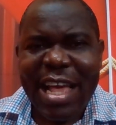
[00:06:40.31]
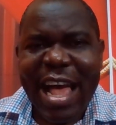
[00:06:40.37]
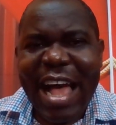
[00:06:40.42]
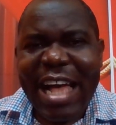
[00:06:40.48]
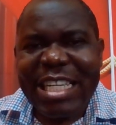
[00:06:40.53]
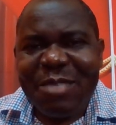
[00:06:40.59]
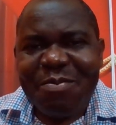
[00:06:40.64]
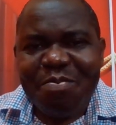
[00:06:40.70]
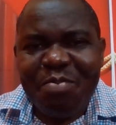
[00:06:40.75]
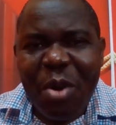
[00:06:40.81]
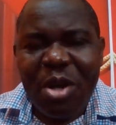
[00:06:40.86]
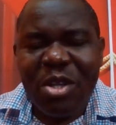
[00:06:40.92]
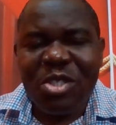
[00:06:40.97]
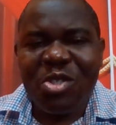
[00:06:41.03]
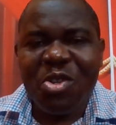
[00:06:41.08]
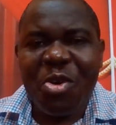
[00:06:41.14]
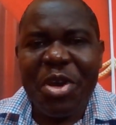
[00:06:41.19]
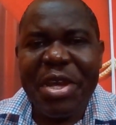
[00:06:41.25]
are
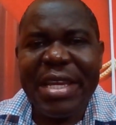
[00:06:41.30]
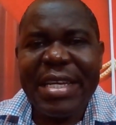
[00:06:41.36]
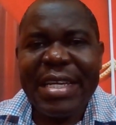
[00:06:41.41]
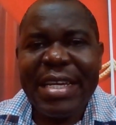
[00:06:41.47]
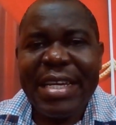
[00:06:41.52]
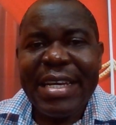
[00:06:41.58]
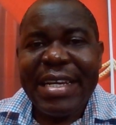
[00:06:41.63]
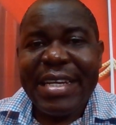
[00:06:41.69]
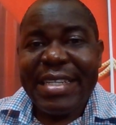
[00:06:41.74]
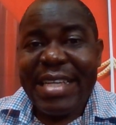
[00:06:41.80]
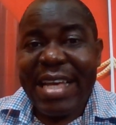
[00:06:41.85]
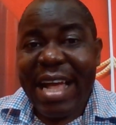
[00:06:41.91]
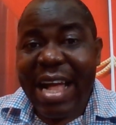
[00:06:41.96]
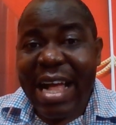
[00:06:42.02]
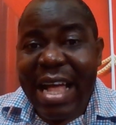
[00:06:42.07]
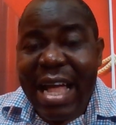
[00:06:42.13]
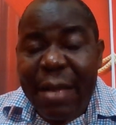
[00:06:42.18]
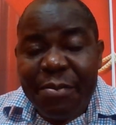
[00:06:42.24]
sponsoring the
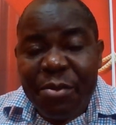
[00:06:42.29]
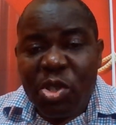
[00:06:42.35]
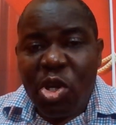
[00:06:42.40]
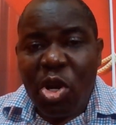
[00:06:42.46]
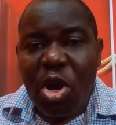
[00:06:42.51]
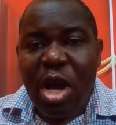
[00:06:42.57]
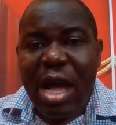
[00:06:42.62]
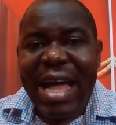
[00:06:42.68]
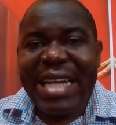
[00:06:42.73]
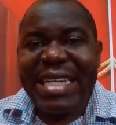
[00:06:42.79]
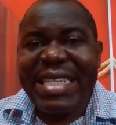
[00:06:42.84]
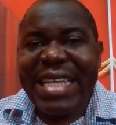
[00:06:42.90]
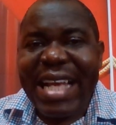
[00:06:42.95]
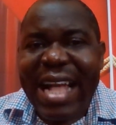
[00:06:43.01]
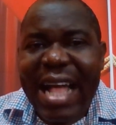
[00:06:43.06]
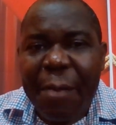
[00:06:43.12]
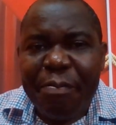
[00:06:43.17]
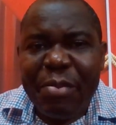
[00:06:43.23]
capture and
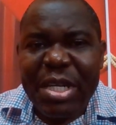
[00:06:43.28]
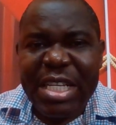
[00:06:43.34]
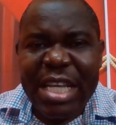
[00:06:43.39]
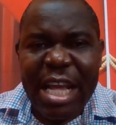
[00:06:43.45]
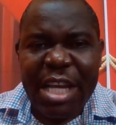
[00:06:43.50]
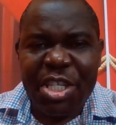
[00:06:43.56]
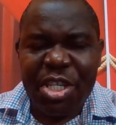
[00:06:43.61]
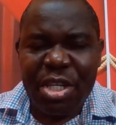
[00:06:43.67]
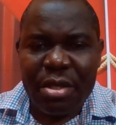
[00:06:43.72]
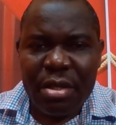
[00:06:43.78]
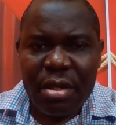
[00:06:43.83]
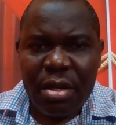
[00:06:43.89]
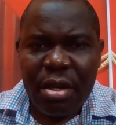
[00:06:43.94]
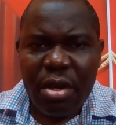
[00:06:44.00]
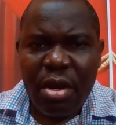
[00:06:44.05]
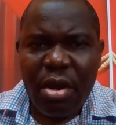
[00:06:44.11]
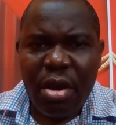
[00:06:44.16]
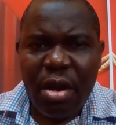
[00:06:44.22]
decapitation
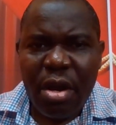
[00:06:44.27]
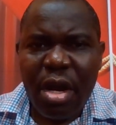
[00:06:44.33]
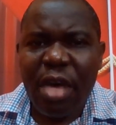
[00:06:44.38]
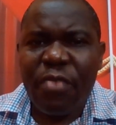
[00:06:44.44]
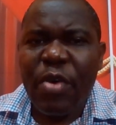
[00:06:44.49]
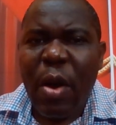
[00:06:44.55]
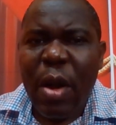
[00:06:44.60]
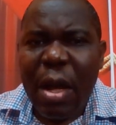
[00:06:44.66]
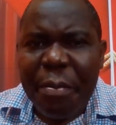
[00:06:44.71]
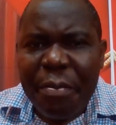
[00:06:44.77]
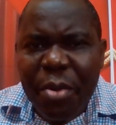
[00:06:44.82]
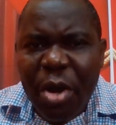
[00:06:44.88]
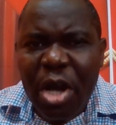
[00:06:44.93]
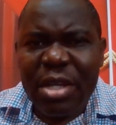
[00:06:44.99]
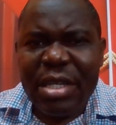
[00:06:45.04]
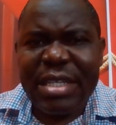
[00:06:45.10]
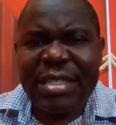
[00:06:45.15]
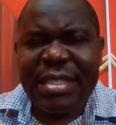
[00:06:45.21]
of our
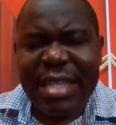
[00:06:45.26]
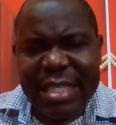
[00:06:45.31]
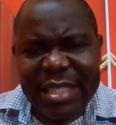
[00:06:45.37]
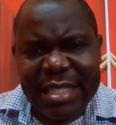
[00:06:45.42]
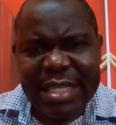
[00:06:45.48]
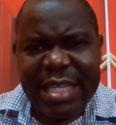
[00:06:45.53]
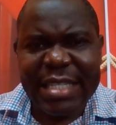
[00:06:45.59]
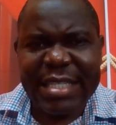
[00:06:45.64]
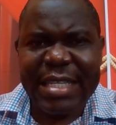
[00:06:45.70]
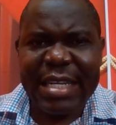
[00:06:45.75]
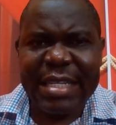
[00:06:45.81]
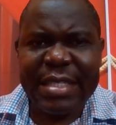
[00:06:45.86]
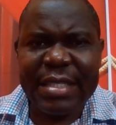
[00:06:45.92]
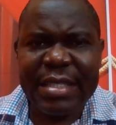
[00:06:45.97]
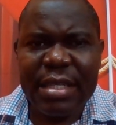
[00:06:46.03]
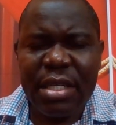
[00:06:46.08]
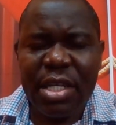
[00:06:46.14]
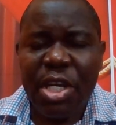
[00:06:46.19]
brothers and
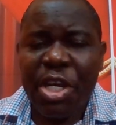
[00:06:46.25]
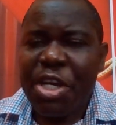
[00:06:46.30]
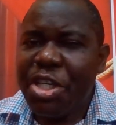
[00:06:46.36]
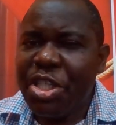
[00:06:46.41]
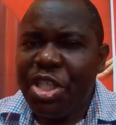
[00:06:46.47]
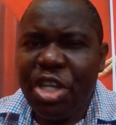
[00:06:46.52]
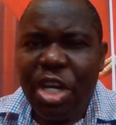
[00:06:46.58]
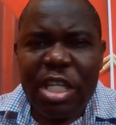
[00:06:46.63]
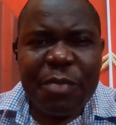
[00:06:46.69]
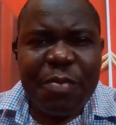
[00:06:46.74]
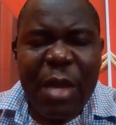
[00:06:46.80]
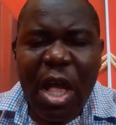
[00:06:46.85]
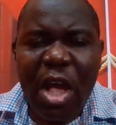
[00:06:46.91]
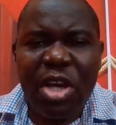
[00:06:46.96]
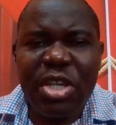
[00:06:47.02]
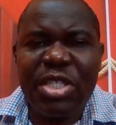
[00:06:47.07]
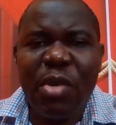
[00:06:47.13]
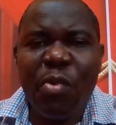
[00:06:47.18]
sisters just
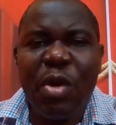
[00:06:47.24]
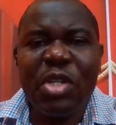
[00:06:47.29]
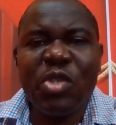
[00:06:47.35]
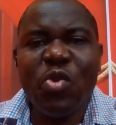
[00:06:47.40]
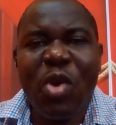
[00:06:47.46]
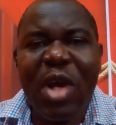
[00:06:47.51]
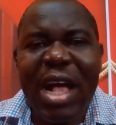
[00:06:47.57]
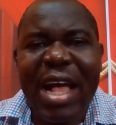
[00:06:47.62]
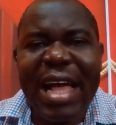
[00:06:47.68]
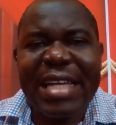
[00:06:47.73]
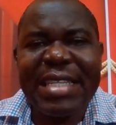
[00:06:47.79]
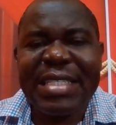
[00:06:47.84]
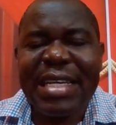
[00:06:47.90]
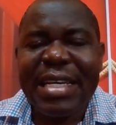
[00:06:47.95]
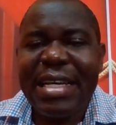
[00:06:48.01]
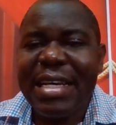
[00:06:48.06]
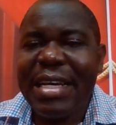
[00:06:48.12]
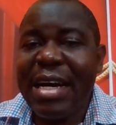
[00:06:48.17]
because they want to
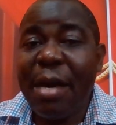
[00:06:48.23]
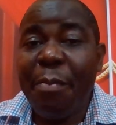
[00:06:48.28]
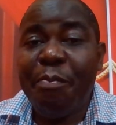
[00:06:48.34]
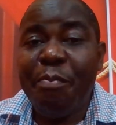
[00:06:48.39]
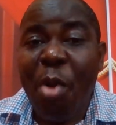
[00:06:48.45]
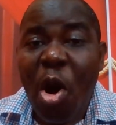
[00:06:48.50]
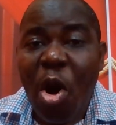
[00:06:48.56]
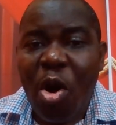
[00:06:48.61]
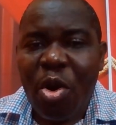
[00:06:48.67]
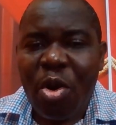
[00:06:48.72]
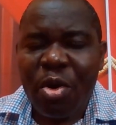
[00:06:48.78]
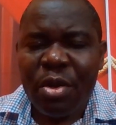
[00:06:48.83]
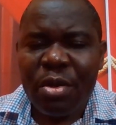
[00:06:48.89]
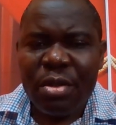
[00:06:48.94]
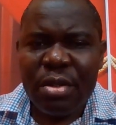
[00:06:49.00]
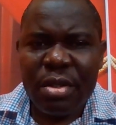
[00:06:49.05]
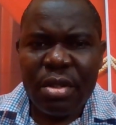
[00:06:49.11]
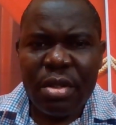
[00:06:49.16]
cast a pall
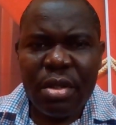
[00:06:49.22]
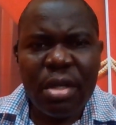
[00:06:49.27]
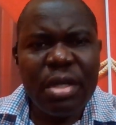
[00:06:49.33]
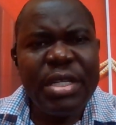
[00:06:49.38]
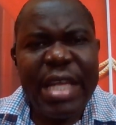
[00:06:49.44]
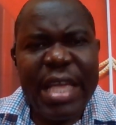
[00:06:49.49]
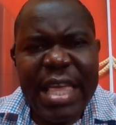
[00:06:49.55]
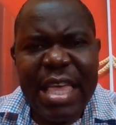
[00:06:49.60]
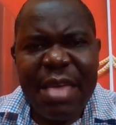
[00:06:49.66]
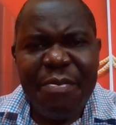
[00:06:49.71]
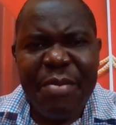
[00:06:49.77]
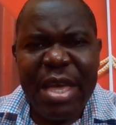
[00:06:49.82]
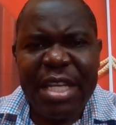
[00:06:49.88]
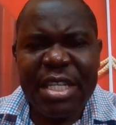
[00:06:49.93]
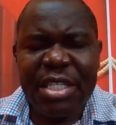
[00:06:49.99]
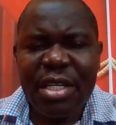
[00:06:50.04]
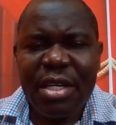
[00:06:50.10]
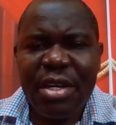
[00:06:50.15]
on the
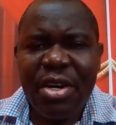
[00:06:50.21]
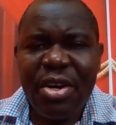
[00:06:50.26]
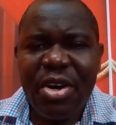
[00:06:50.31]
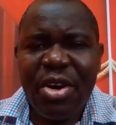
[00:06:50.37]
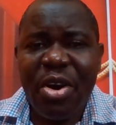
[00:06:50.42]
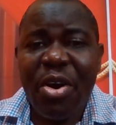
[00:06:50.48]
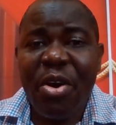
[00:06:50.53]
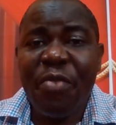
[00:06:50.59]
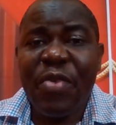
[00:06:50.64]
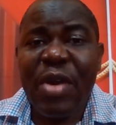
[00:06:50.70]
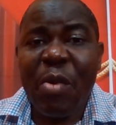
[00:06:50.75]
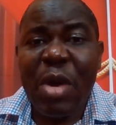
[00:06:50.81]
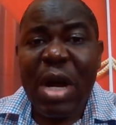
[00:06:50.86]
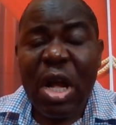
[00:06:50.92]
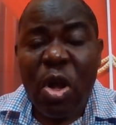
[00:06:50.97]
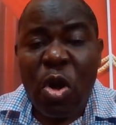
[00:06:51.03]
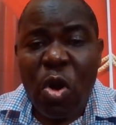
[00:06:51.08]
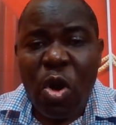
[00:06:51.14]
image of
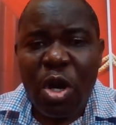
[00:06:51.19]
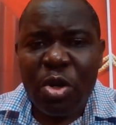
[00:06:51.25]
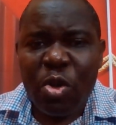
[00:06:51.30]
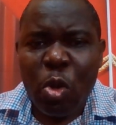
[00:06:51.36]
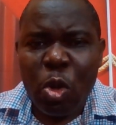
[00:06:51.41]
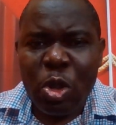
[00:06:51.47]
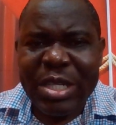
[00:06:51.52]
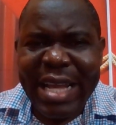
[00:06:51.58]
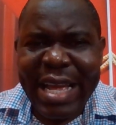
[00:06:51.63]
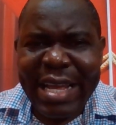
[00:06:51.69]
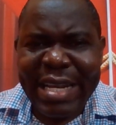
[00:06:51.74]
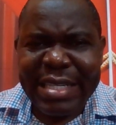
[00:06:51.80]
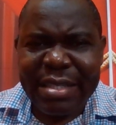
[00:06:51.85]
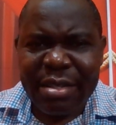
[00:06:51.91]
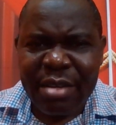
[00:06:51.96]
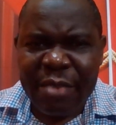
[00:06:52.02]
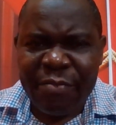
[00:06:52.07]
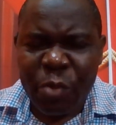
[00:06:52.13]
our
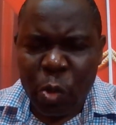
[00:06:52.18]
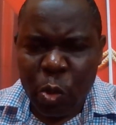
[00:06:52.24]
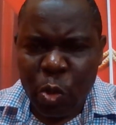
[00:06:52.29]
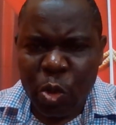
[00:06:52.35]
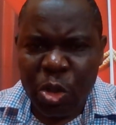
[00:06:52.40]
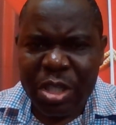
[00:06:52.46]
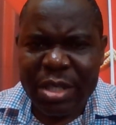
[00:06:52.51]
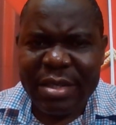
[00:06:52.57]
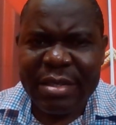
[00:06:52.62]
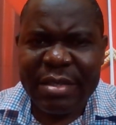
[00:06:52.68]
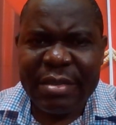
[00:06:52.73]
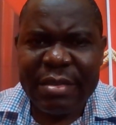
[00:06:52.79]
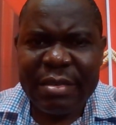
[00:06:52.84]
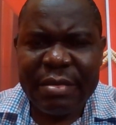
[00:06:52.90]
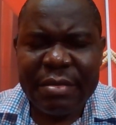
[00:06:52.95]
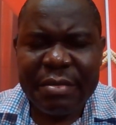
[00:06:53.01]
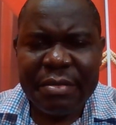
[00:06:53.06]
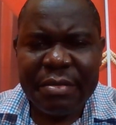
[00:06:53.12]
God-ordained revolution.
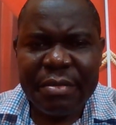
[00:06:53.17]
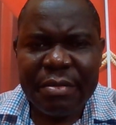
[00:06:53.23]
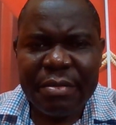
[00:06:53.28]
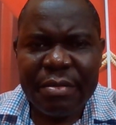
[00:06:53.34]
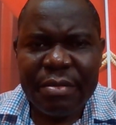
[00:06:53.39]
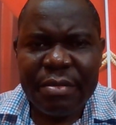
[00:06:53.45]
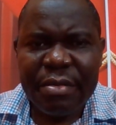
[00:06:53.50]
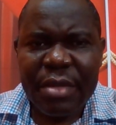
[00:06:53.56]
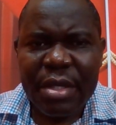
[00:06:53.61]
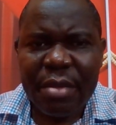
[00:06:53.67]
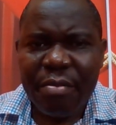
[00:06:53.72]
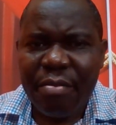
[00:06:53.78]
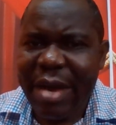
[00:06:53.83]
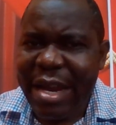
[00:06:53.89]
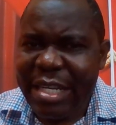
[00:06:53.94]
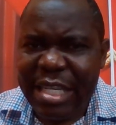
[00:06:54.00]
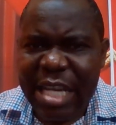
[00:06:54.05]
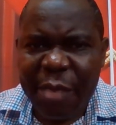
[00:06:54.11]

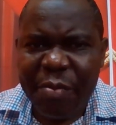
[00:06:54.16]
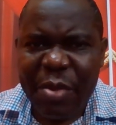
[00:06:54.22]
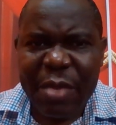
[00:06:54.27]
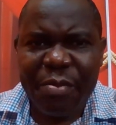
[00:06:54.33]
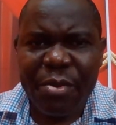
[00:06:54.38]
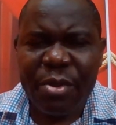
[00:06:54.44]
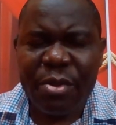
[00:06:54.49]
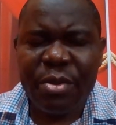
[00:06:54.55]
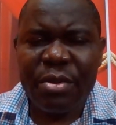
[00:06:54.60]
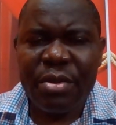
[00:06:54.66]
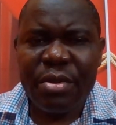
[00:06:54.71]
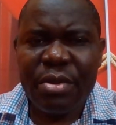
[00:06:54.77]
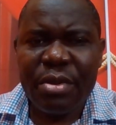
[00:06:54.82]
My dear people,